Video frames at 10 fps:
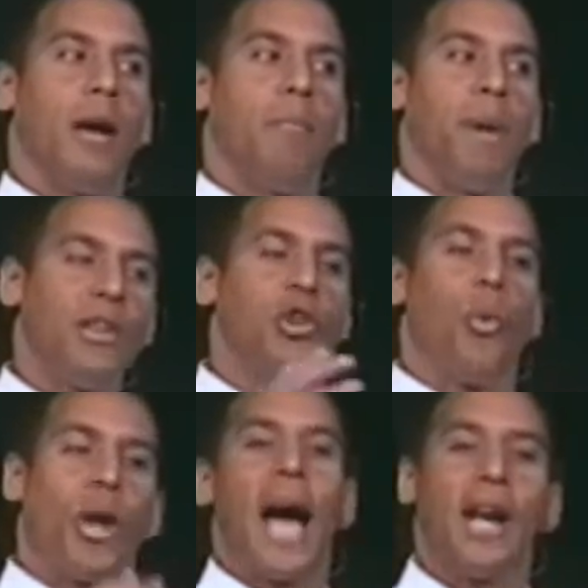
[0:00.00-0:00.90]
based
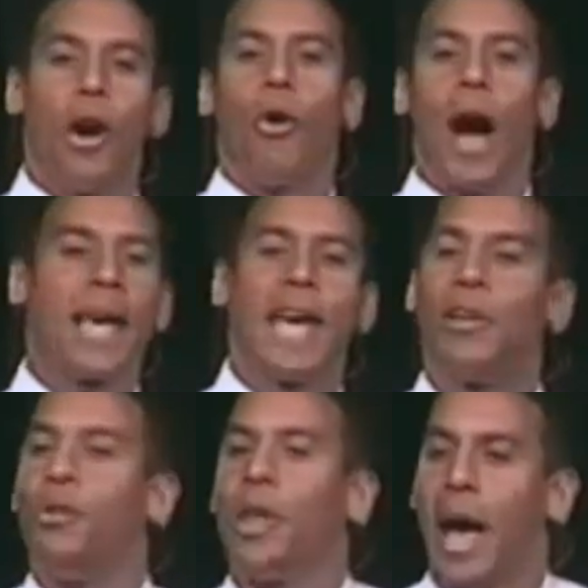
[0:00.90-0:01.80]
on what I know, I
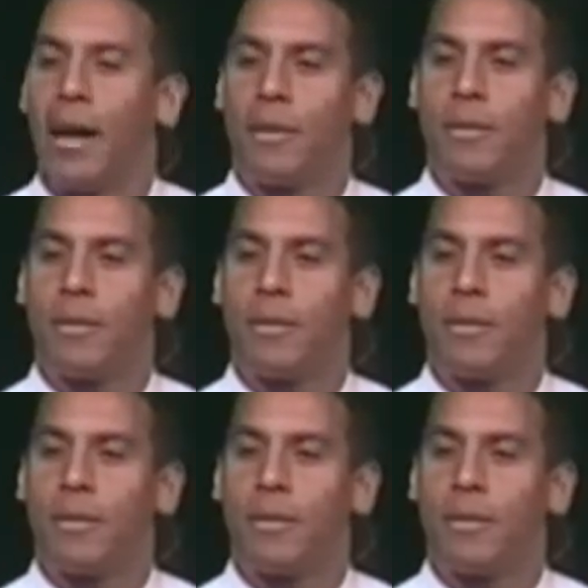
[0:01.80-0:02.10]
can't do that.